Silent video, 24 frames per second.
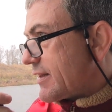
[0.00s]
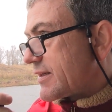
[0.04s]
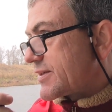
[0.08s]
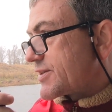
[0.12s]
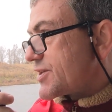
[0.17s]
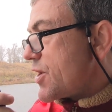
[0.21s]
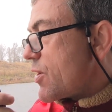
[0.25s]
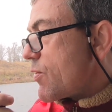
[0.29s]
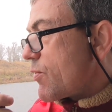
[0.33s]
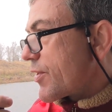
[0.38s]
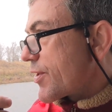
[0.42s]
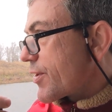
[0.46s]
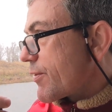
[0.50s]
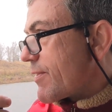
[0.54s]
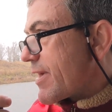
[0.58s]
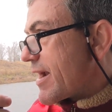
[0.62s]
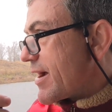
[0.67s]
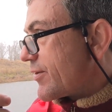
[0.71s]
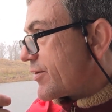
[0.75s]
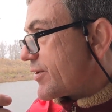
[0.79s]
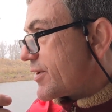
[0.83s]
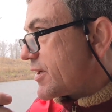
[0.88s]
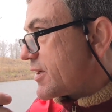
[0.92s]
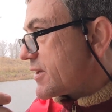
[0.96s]
There's no one
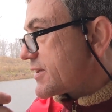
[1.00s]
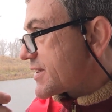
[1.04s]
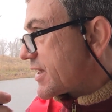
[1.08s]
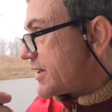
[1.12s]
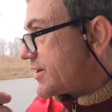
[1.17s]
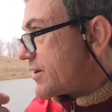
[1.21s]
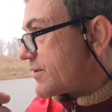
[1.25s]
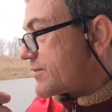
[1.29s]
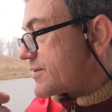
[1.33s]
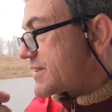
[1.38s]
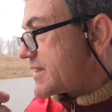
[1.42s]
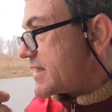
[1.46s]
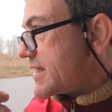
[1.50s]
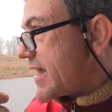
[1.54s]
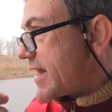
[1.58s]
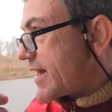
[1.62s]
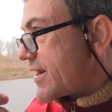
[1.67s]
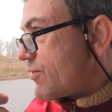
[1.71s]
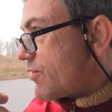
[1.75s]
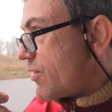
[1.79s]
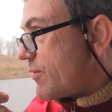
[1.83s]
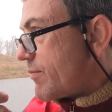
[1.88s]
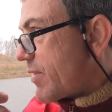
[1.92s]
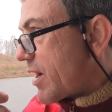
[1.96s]
around us. I don't see
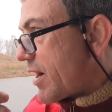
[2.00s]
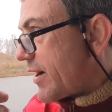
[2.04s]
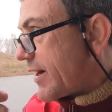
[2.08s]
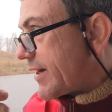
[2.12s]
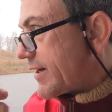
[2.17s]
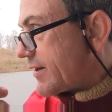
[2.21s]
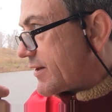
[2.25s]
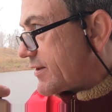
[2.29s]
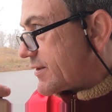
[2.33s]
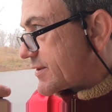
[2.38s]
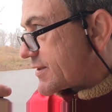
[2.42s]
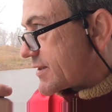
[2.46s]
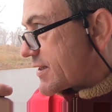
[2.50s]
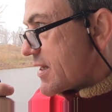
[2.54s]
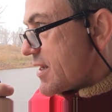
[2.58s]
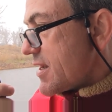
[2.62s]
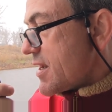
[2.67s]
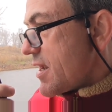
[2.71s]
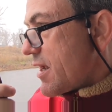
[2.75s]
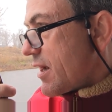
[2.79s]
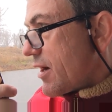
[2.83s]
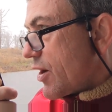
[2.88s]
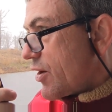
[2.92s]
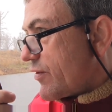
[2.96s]
anyone behind us.
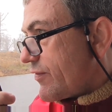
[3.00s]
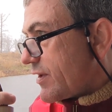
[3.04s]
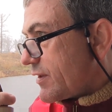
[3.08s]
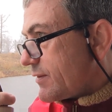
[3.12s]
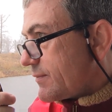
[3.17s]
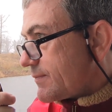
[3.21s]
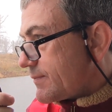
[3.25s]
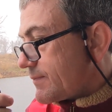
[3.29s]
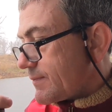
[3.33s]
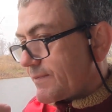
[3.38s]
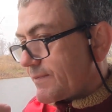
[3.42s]
Over.